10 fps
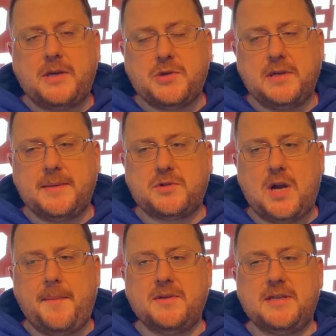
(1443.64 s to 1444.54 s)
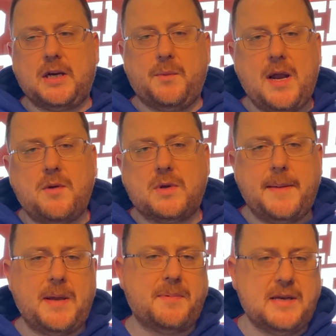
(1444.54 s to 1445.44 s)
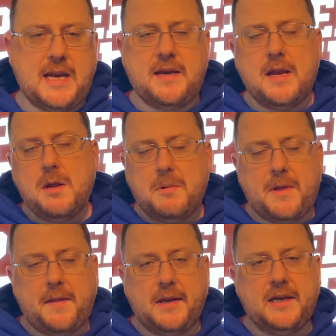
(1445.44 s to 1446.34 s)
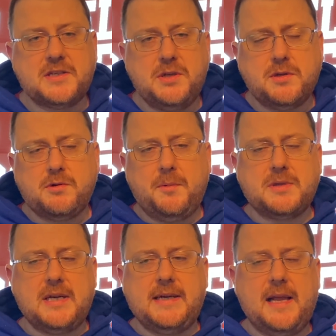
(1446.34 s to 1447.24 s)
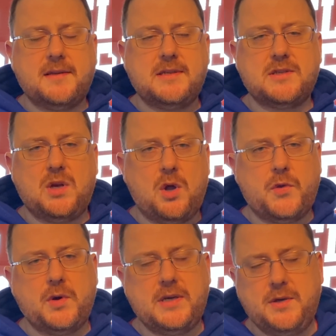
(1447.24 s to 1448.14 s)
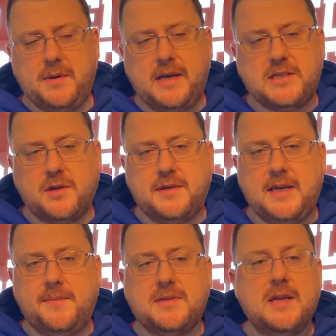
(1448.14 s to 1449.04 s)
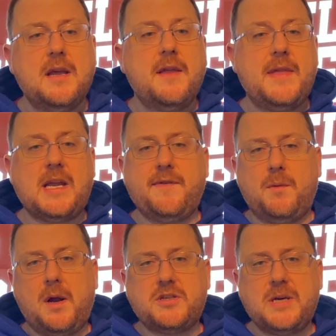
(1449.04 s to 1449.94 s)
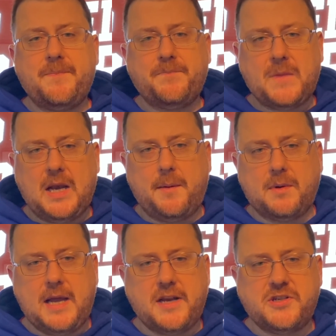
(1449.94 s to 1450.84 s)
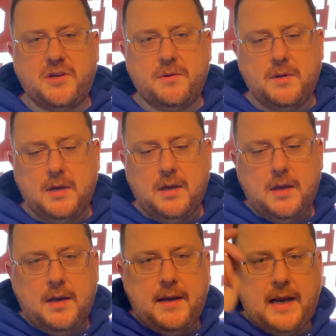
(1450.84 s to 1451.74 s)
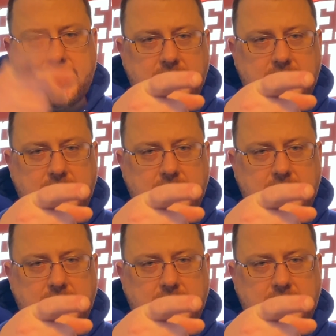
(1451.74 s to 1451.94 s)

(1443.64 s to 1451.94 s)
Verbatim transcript: sure you subscribe and stick around. We'll keep you up to date with all the latest news, rumors, and analysis on all 32 NHL teams. Thank you for watching, and I will catch you next